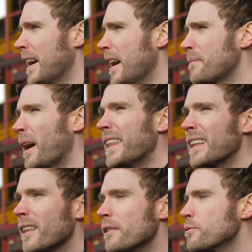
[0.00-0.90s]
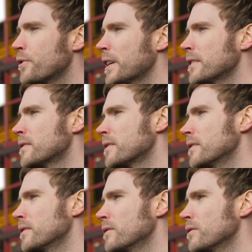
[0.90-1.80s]
And then little things,
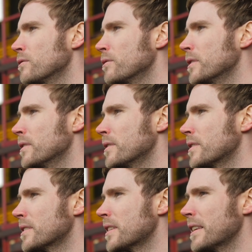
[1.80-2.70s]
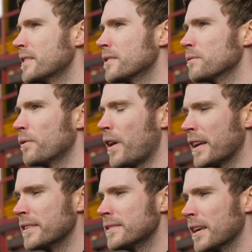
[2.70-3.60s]
the successes that we've
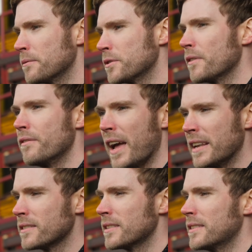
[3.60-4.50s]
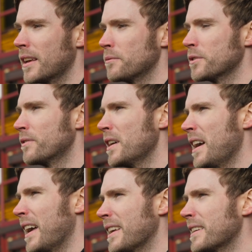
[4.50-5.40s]
had in terms of events, in terms of
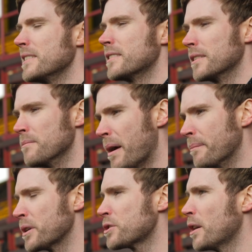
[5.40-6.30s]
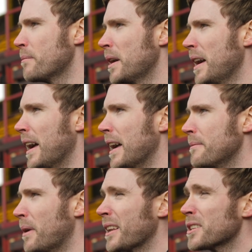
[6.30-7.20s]
increasing the membership,
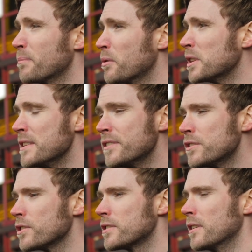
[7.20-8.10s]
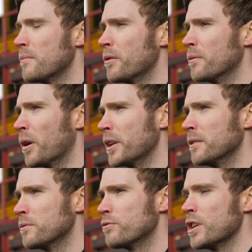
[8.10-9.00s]
and I suppose even just the amount of money
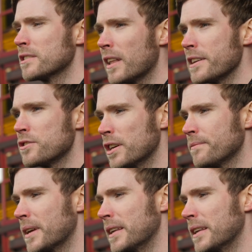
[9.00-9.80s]
that was raised last year.